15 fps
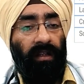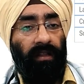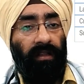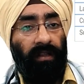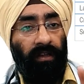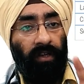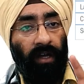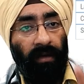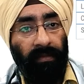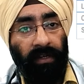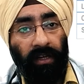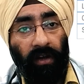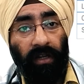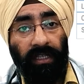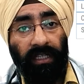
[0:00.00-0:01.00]
The
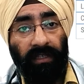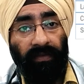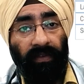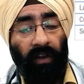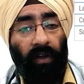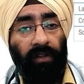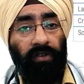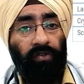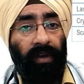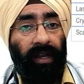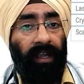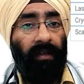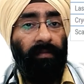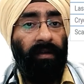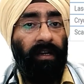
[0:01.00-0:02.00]
dermatologist will also
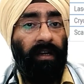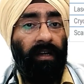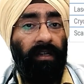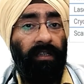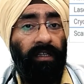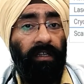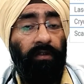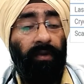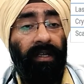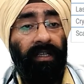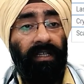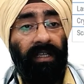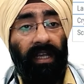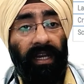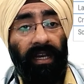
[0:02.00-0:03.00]
recommend continuing
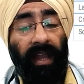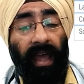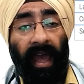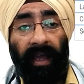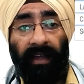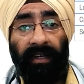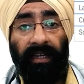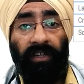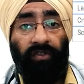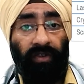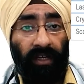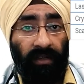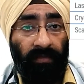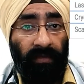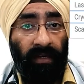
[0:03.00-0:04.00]
skin acne
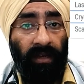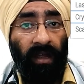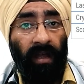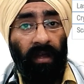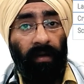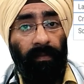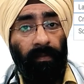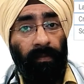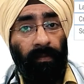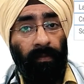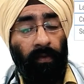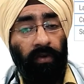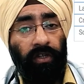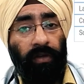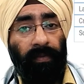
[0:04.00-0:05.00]
treatment.
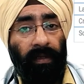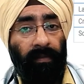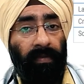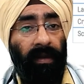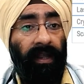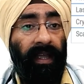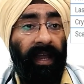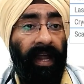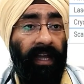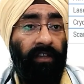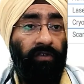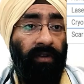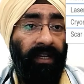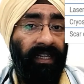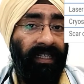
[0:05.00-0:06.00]
Most people can
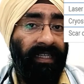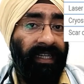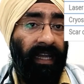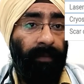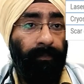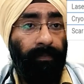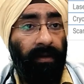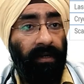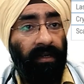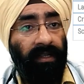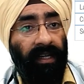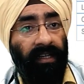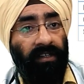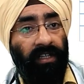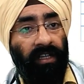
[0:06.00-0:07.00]
actually taper
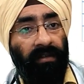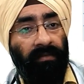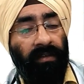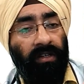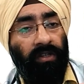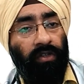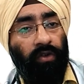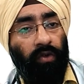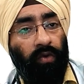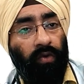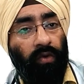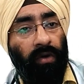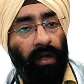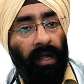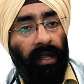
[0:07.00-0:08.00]
their treatment
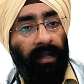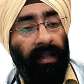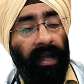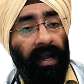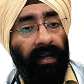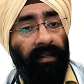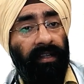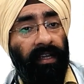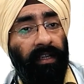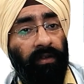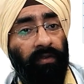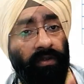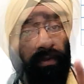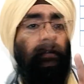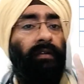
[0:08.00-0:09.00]
so that they
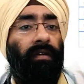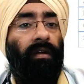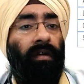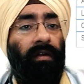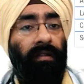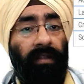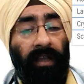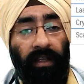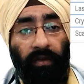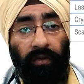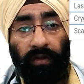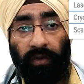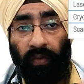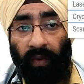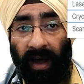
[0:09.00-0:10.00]

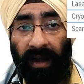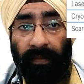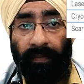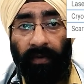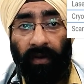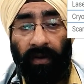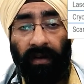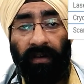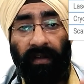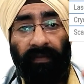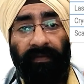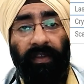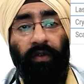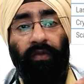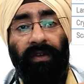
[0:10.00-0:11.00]
use one product a
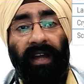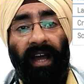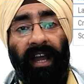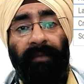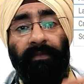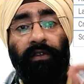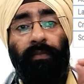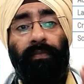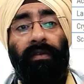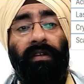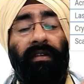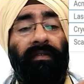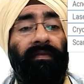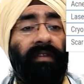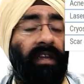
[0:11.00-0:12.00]
few times
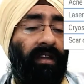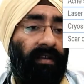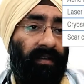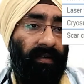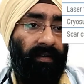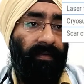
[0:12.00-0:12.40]
per week.